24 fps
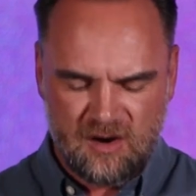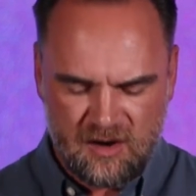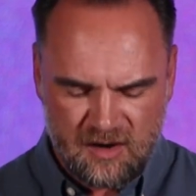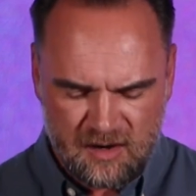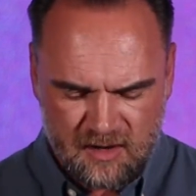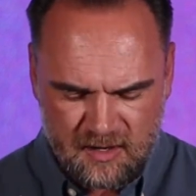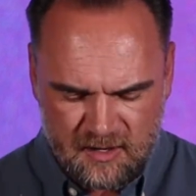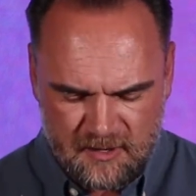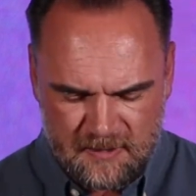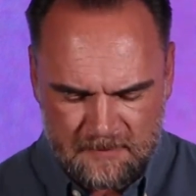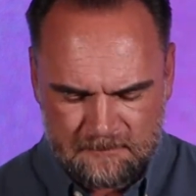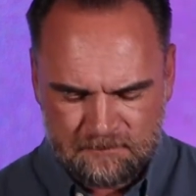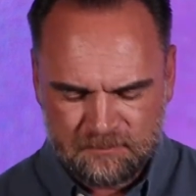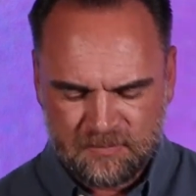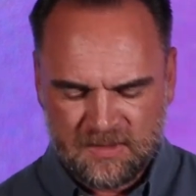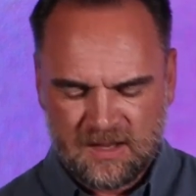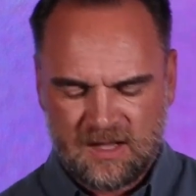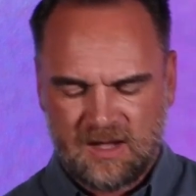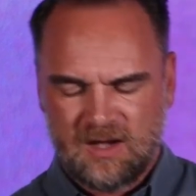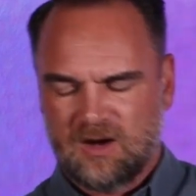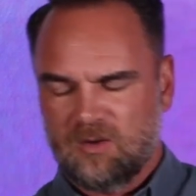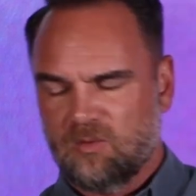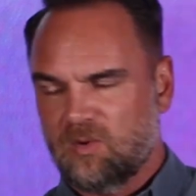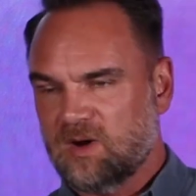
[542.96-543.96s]
earn,
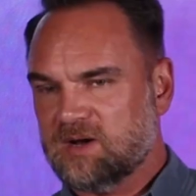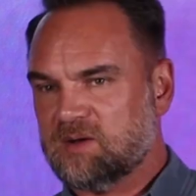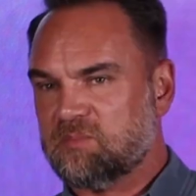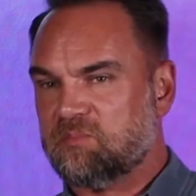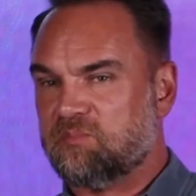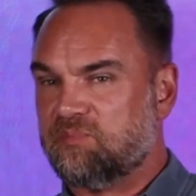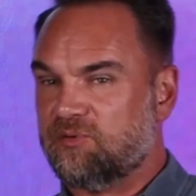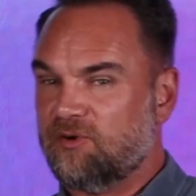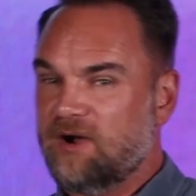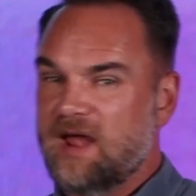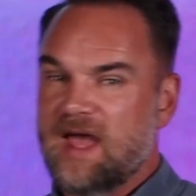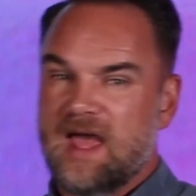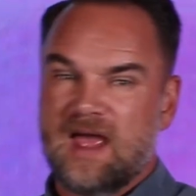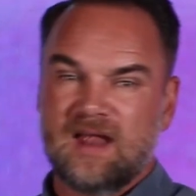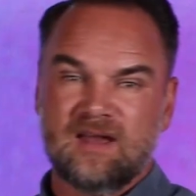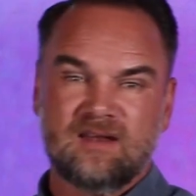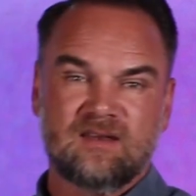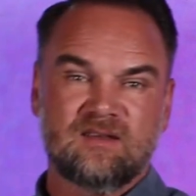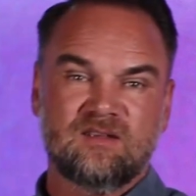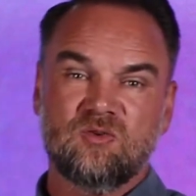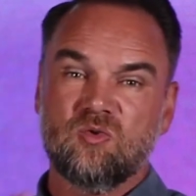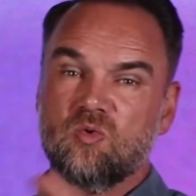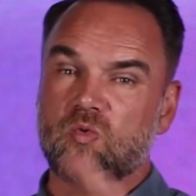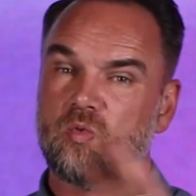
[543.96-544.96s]
what
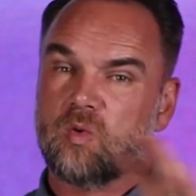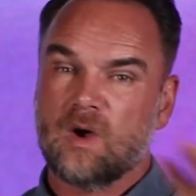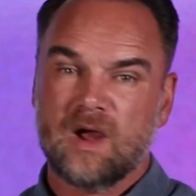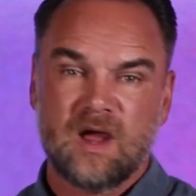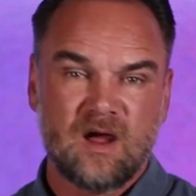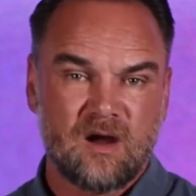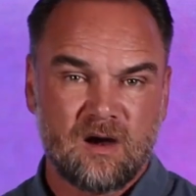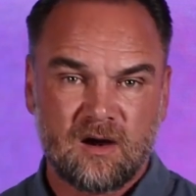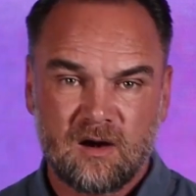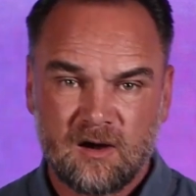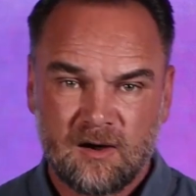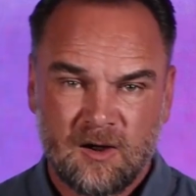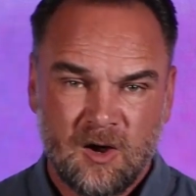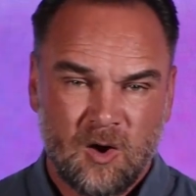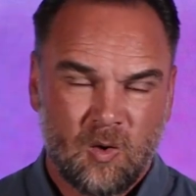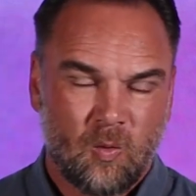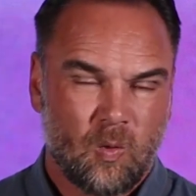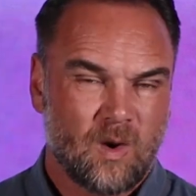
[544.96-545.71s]
brand you wear,